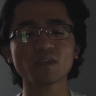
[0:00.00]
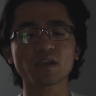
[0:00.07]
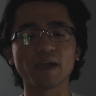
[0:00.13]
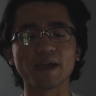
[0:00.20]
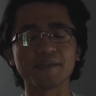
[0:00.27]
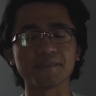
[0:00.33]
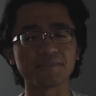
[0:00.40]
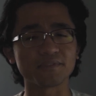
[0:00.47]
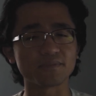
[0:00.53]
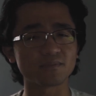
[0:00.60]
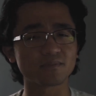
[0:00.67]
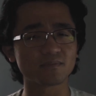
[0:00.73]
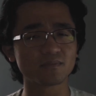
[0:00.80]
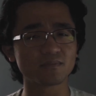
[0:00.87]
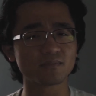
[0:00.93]
and
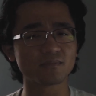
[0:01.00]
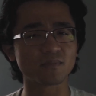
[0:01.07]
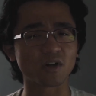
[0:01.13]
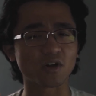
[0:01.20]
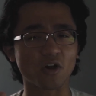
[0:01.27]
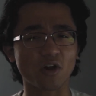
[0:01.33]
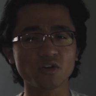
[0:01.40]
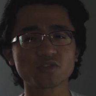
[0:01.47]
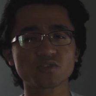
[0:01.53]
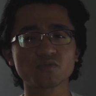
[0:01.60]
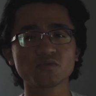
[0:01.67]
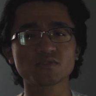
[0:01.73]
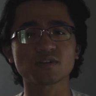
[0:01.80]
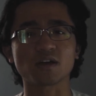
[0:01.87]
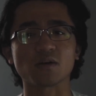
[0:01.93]
a
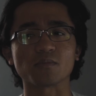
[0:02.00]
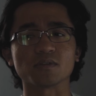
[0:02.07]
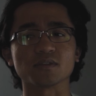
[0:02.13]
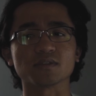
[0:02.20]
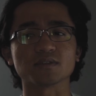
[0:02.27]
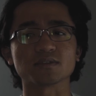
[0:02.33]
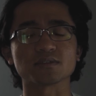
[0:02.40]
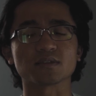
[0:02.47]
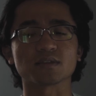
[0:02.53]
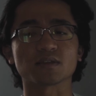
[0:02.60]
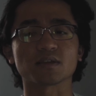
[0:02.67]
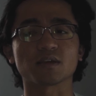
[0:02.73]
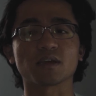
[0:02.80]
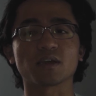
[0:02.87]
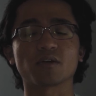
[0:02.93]
cartoon taught me this,
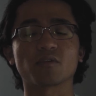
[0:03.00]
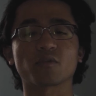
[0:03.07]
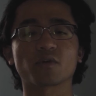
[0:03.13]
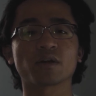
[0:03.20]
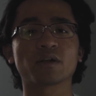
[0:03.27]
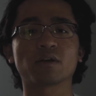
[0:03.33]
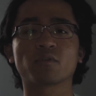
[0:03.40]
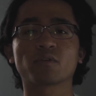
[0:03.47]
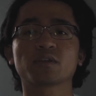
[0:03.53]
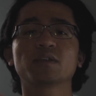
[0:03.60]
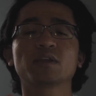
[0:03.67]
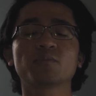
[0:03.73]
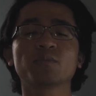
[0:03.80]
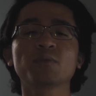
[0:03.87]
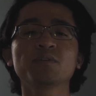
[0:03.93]
like, or
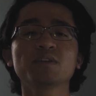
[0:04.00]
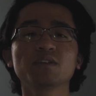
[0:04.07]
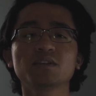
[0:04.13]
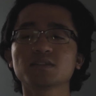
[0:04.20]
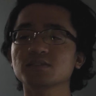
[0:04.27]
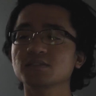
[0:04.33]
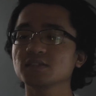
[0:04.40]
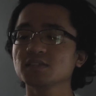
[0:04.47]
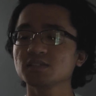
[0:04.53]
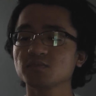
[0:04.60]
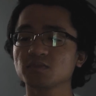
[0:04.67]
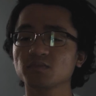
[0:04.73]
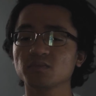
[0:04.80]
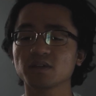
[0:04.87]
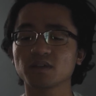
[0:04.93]
maybe it didn't teach
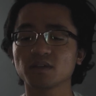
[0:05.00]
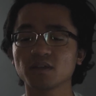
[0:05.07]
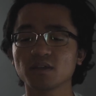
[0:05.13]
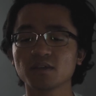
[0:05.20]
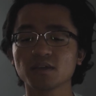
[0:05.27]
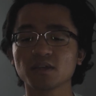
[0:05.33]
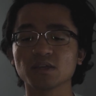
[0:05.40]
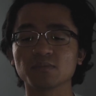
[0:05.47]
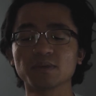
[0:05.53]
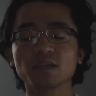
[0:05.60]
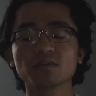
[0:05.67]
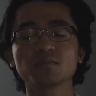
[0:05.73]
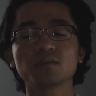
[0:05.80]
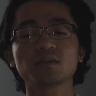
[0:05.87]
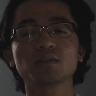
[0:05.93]
me, but it made
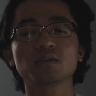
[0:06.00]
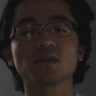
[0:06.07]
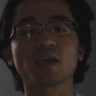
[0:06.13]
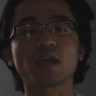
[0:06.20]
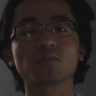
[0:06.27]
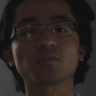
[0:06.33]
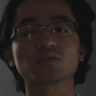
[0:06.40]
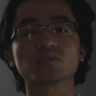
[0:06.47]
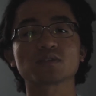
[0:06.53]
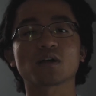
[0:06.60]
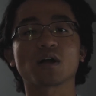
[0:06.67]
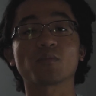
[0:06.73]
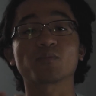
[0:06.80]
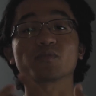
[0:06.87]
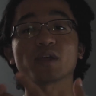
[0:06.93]
me able to
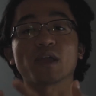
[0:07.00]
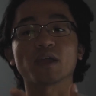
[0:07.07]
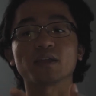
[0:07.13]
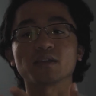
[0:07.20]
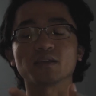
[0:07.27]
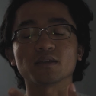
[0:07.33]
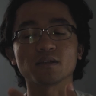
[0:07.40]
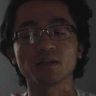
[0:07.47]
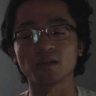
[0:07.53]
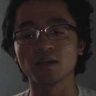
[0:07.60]
comprehend it.